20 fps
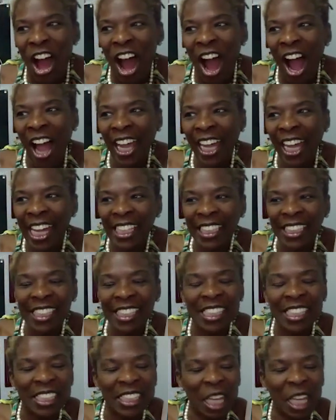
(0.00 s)
I had to
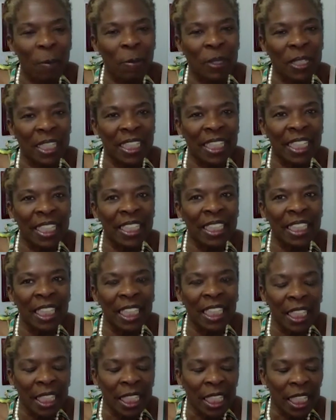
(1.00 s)
step in
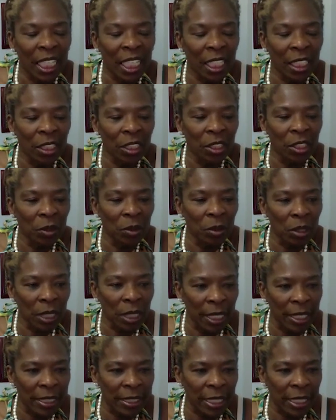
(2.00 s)
and
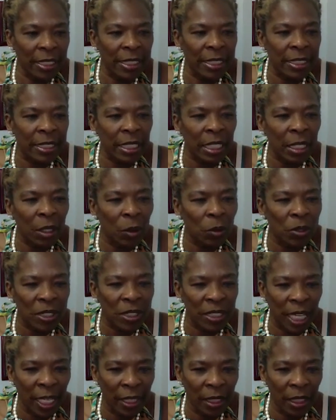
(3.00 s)
utilize that skill
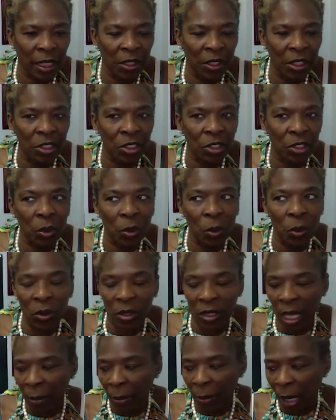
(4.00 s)
set and the tools
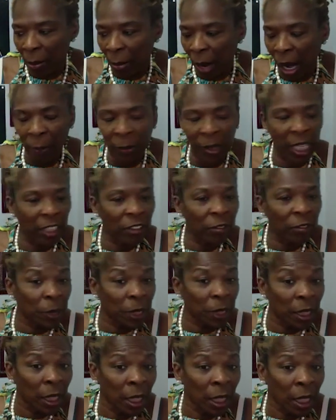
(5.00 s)
that my mom gave
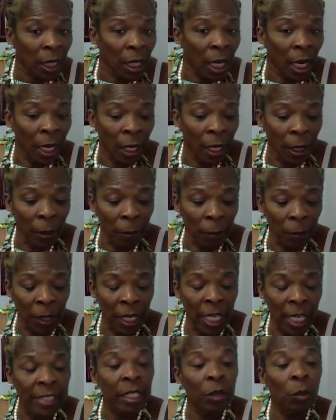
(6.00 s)
me
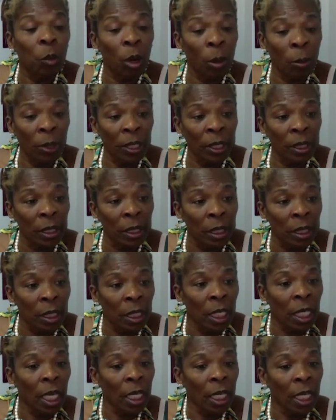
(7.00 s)
as a woman
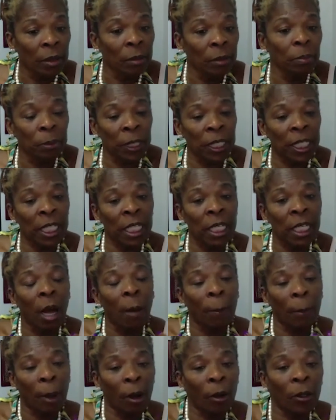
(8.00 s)
and being
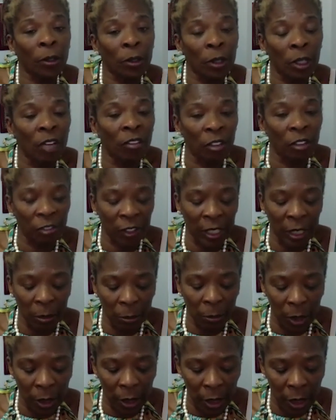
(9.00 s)
a part of a
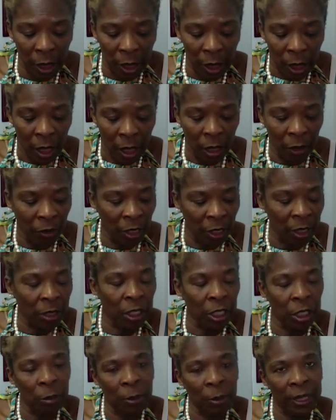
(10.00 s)
family. And then
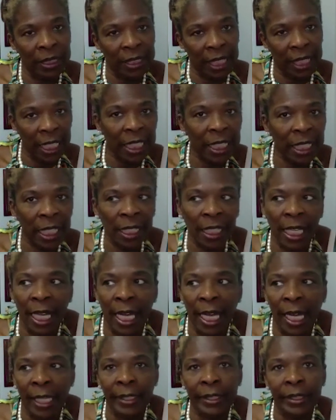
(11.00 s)
thereby taking
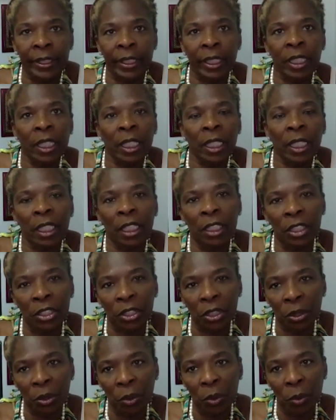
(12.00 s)
that
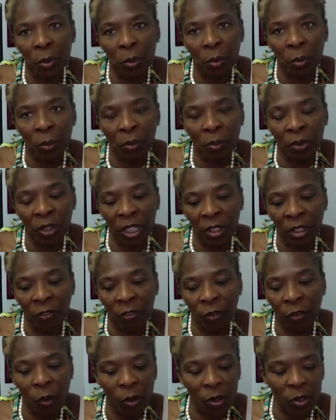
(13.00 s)
into the
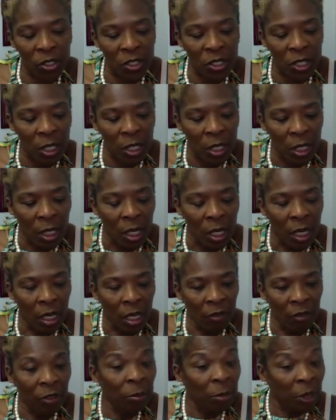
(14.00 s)
force
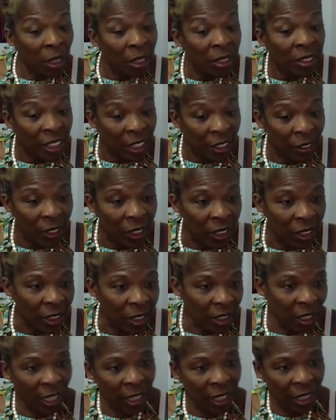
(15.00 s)
of the military.
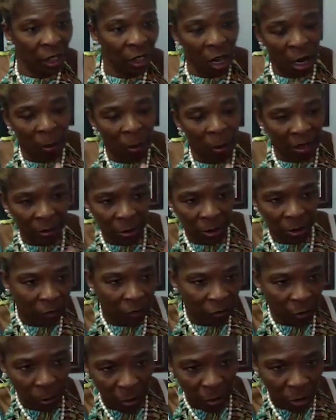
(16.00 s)
Now, I can talk about some
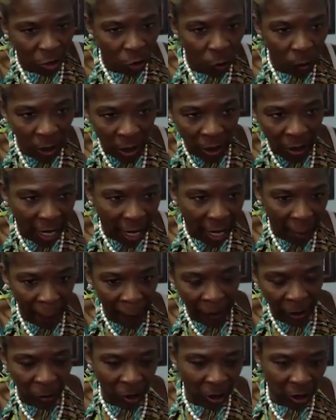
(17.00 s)
stuff in between that,
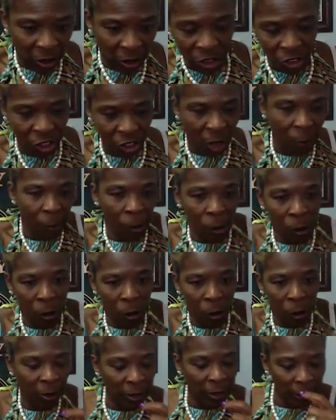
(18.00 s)
but I'm going to jump
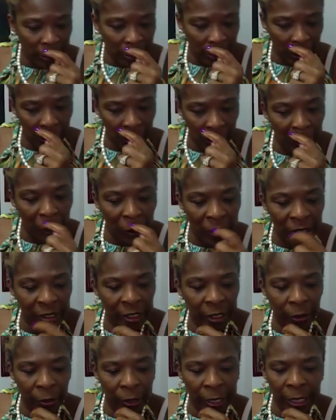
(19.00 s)
all the way into the
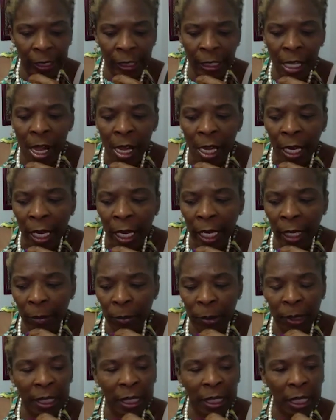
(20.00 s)
military.
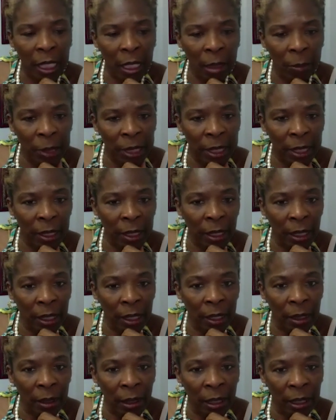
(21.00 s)
And becoming,
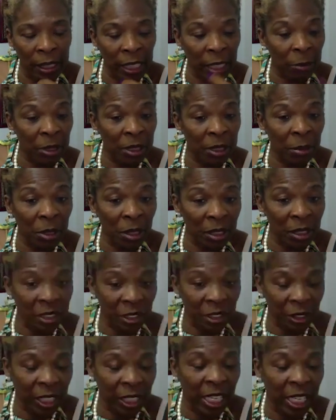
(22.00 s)
I came in the
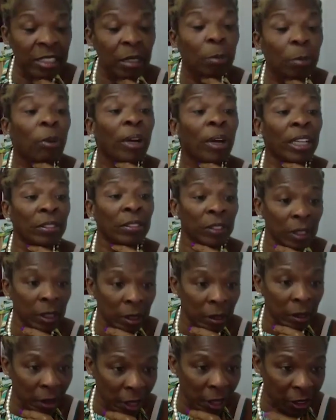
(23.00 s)
military as a private
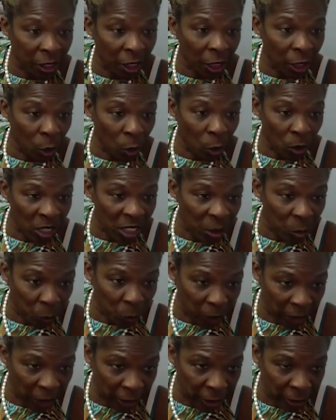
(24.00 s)
at the lowest
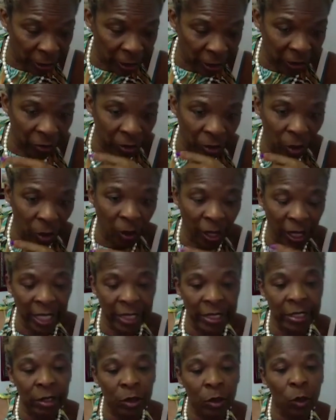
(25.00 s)
rank, even though I
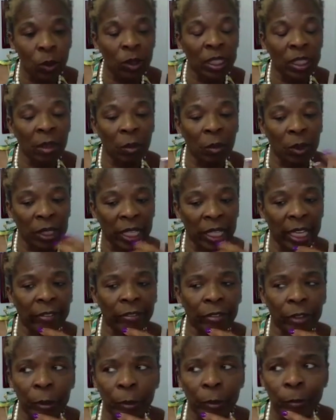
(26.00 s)
had schooling and what
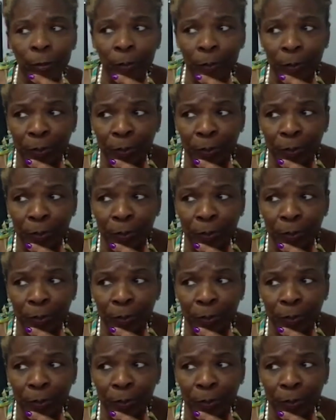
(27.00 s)
have you.